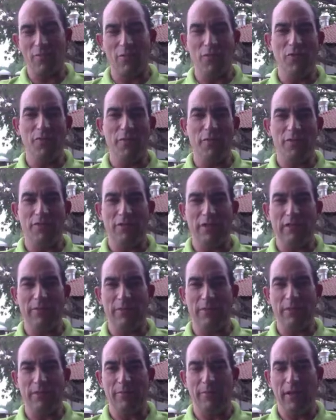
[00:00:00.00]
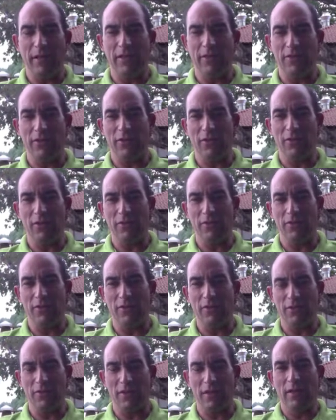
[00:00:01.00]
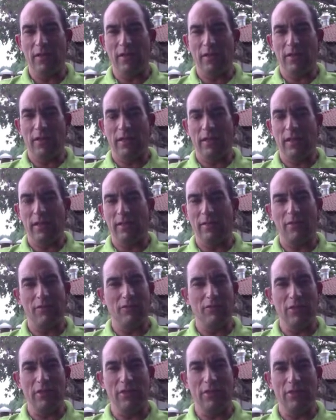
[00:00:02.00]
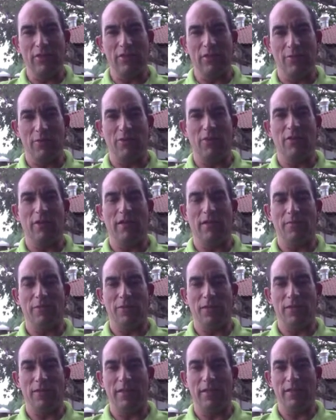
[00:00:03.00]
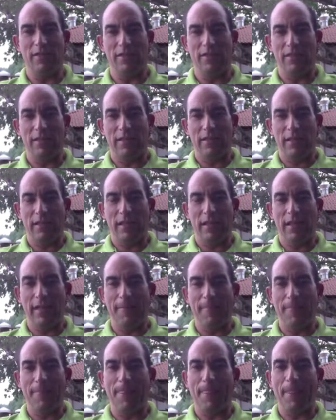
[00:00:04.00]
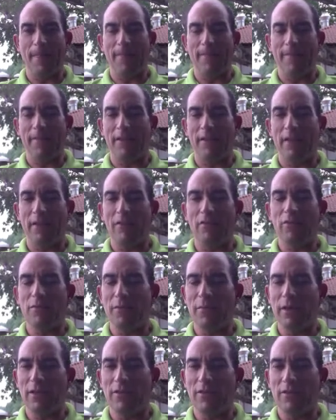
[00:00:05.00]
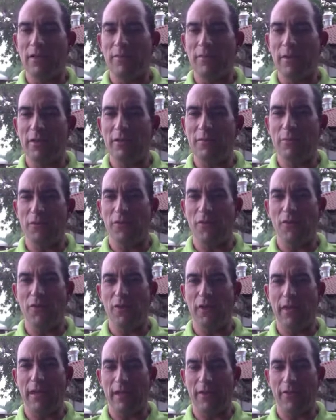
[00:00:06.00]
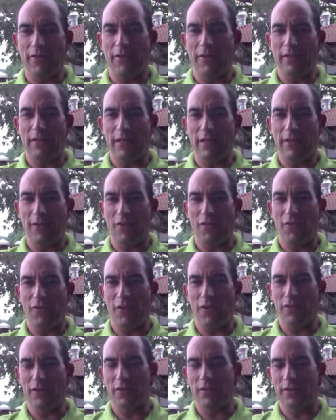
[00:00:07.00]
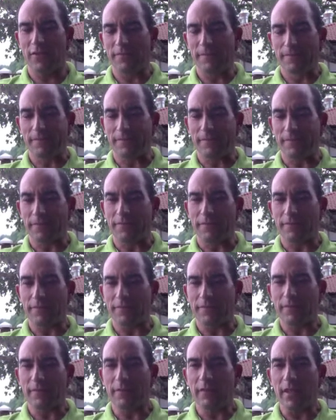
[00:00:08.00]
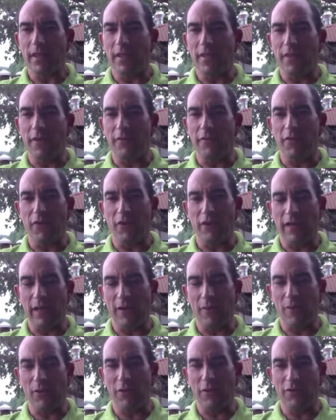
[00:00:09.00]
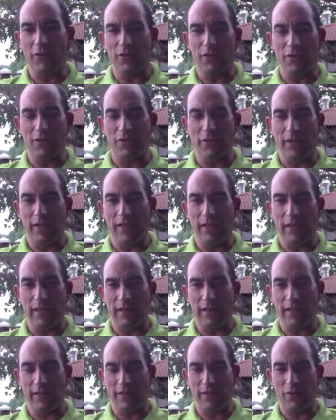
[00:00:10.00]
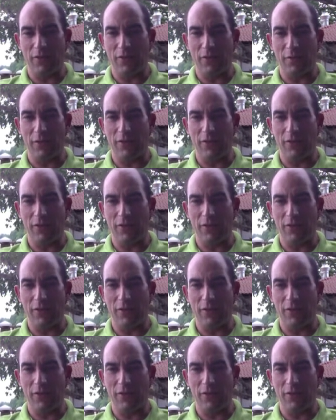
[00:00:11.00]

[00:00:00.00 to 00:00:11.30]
movements really within the peloton. Really just communicate, please. As I mentioned before, Cat 3 is heading off first. Therefore, Cat 1 and 2, it's very likely that you'll come